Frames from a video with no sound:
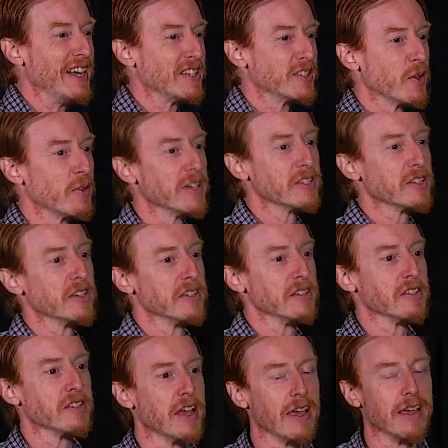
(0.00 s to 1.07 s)
So this
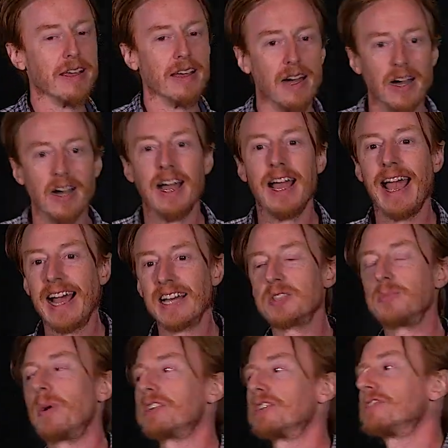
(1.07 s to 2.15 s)
is as
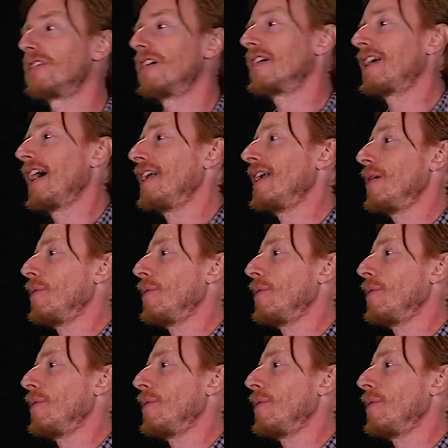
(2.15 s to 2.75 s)
much as I can,